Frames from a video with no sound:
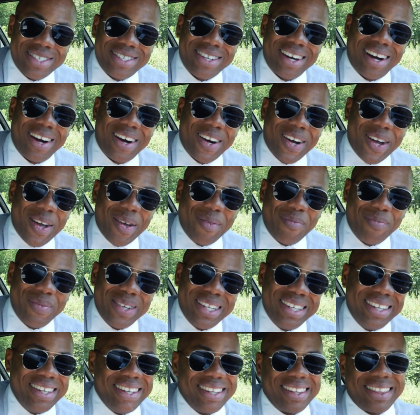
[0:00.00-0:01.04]
time.
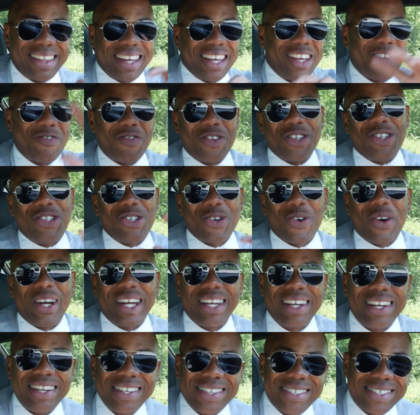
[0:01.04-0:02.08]
Thank you for
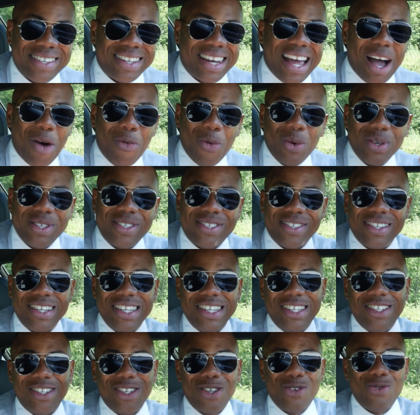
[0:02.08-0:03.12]
joining us, and I will see
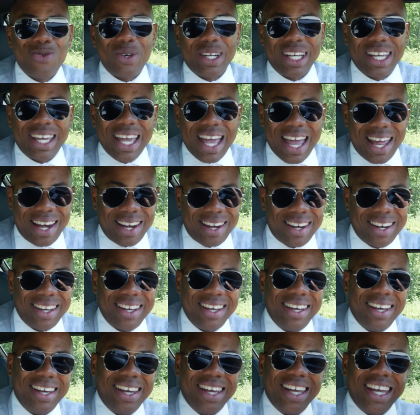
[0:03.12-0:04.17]
you again
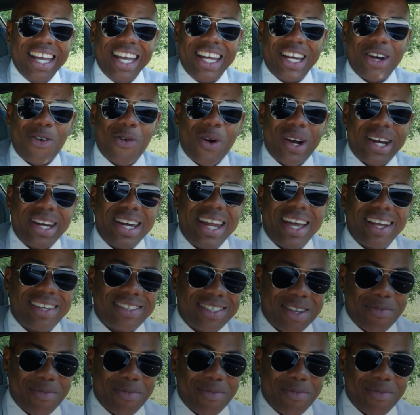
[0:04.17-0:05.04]
in our next